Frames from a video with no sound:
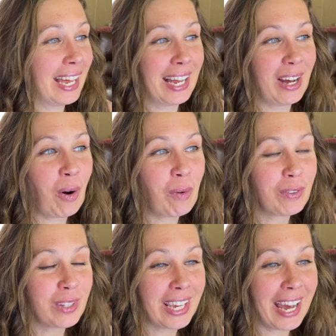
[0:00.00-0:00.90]

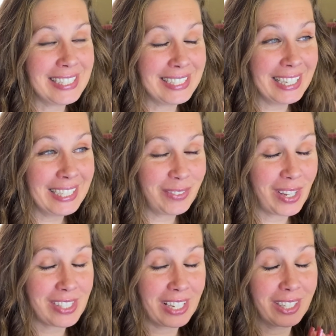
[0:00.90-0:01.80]
Hopefully I didn't,
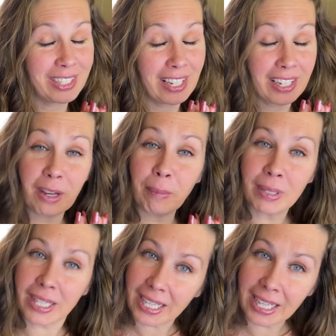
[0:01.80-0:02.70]
because I'd look like a
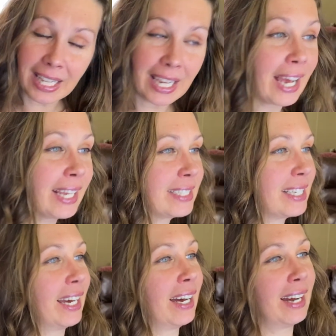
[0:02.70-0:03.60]
complete
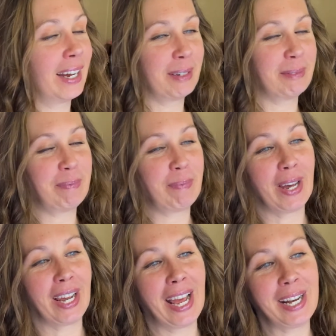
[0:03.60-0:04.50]
idiot.
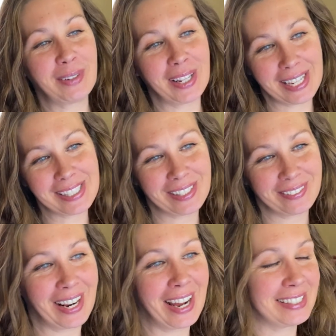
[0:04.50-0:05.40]
But anyway, that's the
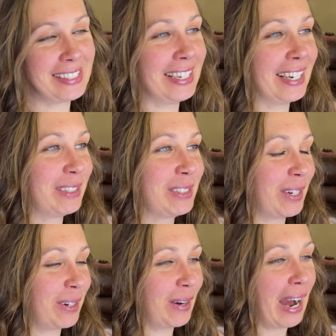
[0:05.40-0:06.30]
way I see it.
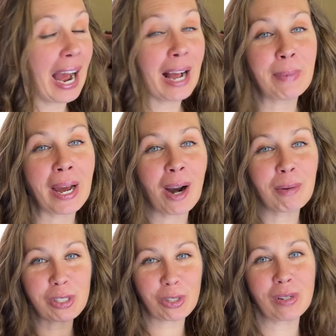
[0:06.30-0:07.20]
So my
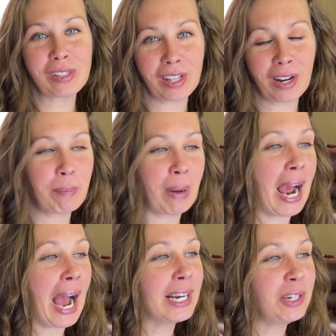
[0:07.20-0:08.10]
heart was towards the Numpy.
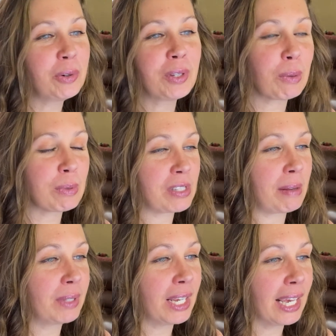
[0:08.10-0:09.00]
I knew there was
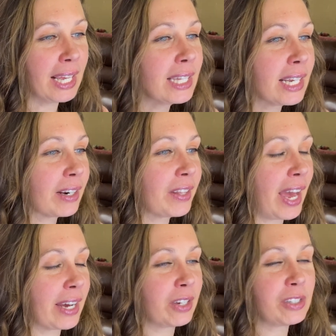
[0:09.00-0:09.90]
something in there
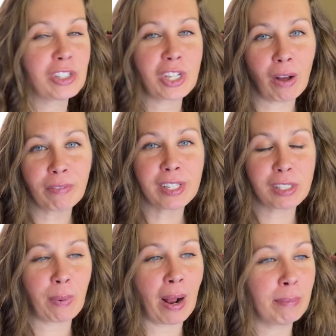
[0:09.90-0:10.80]
that could solve
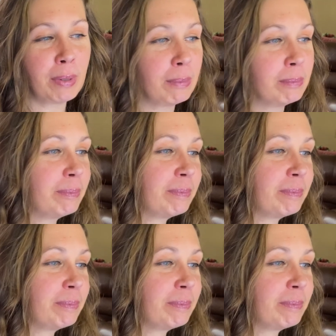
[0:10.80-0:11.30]
this problem.